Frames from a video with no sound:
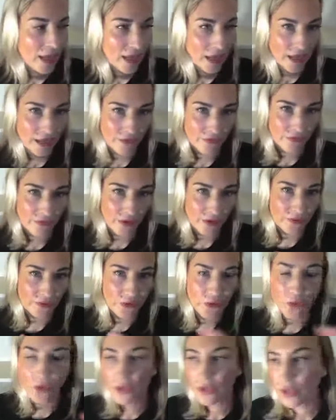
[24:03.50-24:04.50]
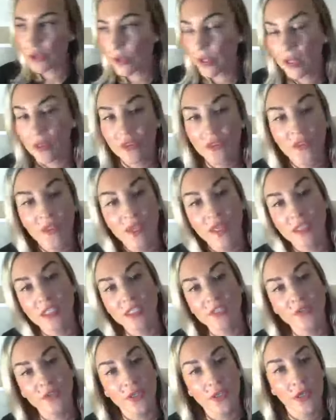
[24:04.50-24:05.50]
if if you're doing
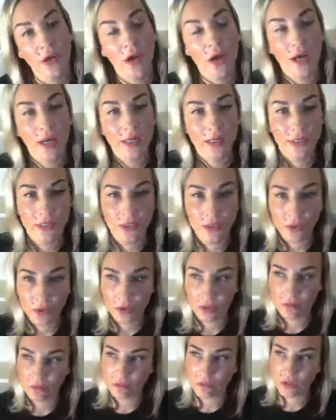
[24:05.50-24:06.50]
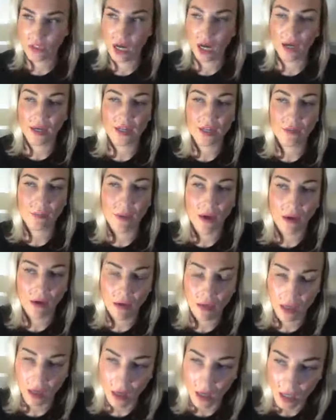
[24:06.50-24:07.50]
things for God and you're talking
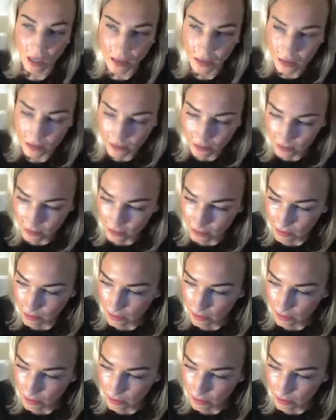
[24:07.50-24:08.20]
about God and